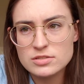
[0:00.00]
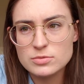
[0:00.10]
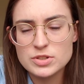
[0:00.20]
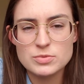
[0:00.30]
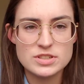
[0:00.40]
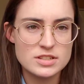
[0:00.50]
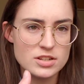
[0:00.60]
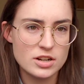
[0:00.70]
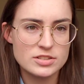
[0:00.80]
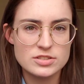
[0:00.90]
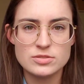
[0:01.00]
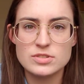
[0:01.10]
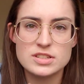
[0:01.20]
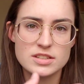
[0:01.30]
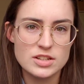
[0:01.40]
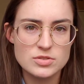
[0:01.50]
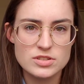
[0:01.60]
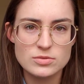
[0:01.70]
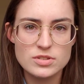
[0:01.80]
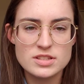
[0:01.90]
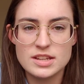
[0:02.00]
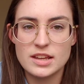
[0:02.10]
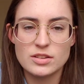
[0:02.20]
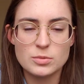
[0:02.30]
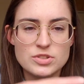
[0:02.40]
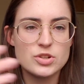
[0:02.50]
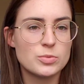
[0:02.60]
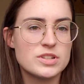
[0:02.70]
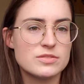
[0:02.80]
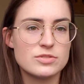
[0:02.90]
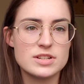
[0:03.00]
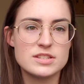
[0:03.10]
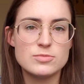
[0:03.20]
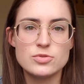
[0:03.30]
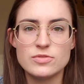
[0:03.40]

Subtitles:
which was to talk to students, engage with students, and there was no reason for us to move.